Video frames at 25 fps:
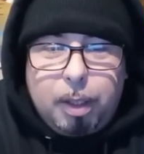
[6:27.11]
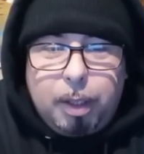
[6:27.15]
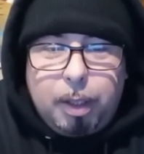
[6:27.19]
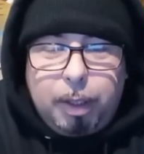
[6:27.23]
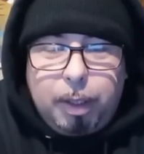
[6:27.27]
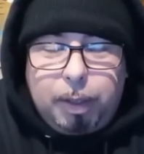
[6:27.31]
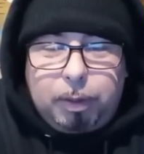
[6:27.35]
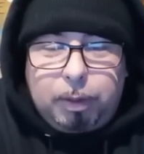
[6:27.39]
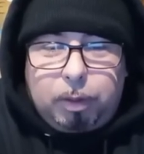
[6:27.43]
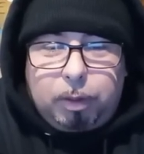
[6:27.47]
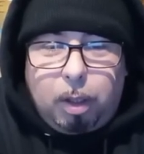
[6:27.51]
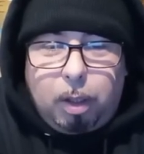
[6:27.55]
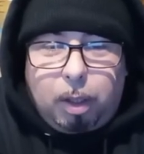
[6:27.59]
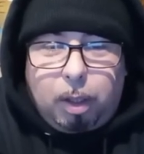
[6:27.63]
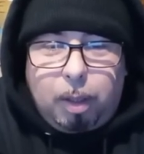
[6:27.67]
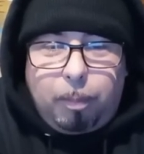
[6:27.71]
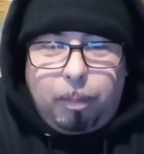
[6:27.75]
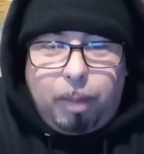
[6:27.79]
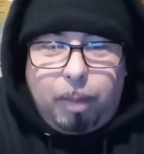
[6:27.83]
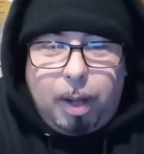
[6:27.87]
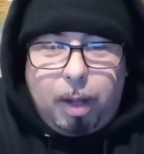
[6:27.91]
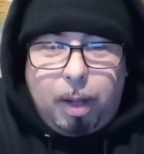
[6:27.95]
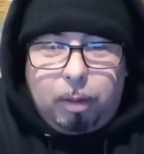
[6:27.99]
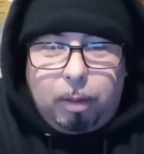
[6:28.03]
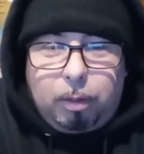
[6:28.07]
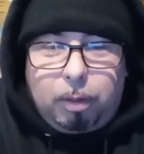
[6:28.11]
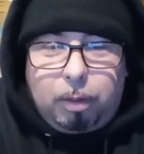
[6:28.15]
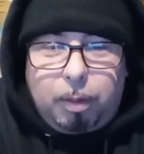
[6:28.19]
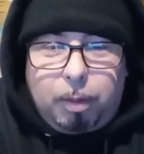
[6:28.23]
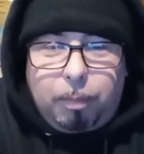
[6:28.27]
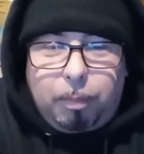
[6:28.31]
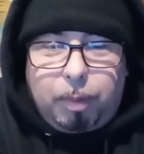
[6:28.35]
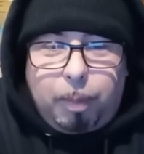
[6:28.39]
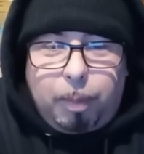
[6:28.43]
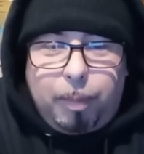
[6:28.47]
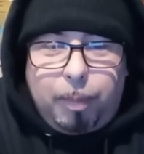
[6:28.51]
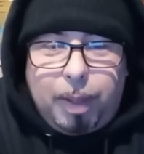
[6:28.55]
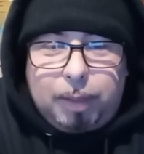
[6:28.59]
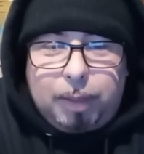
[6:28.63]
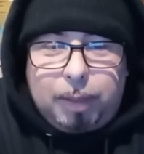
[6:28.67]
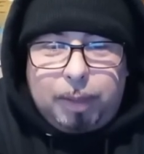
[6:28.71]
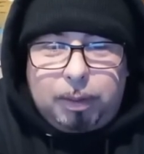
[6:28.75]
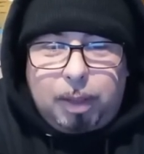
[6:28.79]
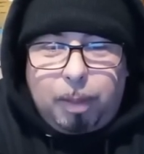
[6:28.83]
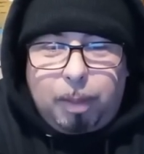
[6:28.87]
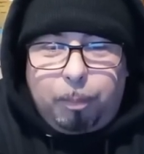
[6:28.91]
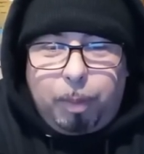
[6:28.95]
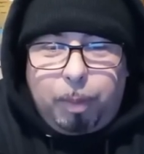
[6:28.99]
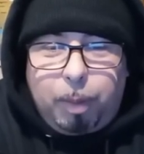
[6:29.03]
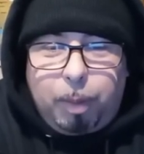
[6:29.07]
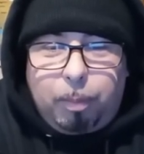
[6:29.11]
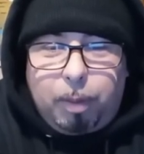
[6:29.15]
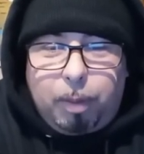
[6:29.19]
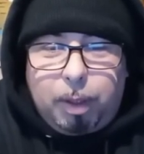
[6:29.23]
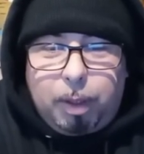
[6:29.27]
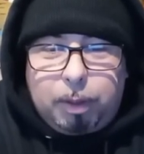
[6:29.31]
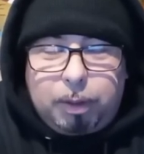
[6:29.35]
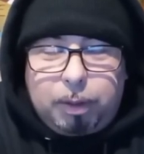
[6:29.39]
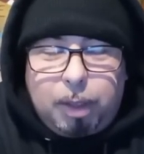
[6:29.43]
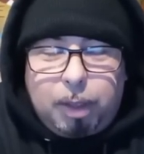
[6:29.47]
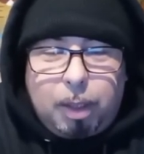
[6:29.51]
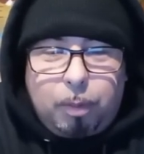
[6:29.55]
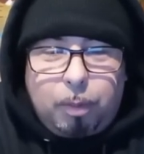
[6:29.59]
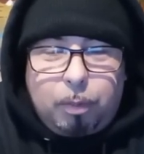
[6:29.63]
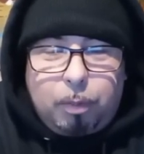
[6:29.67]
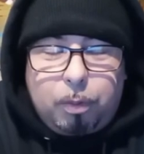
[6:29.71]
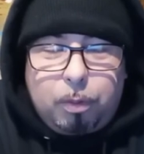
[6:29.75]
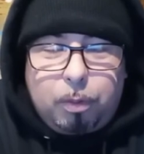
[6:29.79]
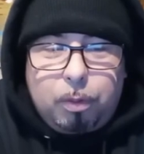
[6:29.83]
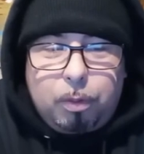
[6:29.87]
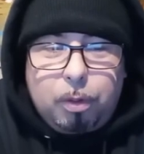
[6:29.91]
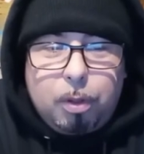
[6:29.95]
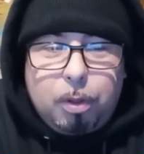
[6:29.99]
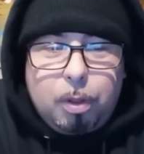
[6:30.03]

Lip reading: He's talking about the Mexican people in general.